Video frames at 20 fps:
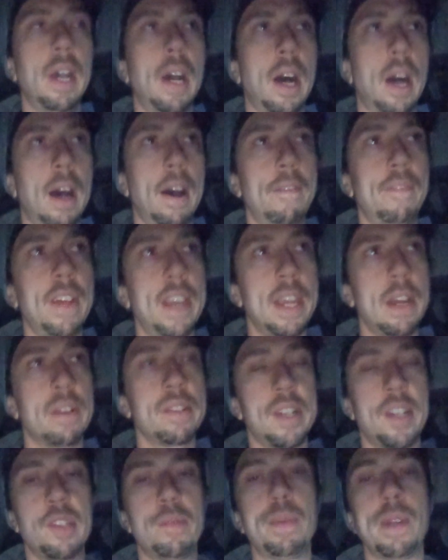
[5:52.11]

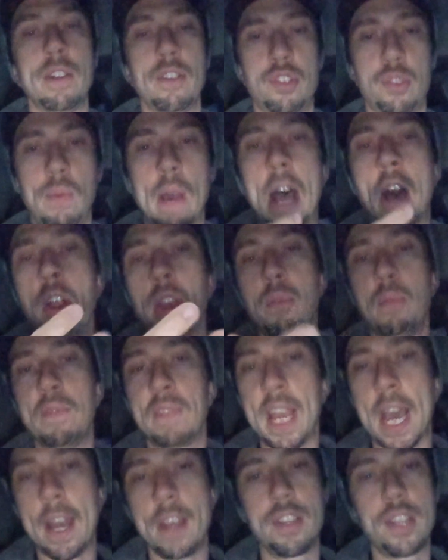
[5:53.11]
videos on spirituality,
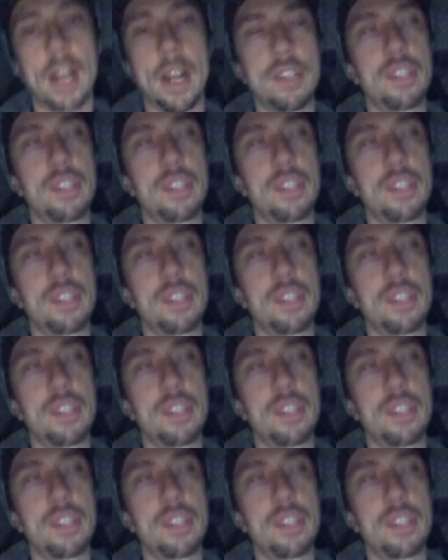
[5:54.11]
we've kind of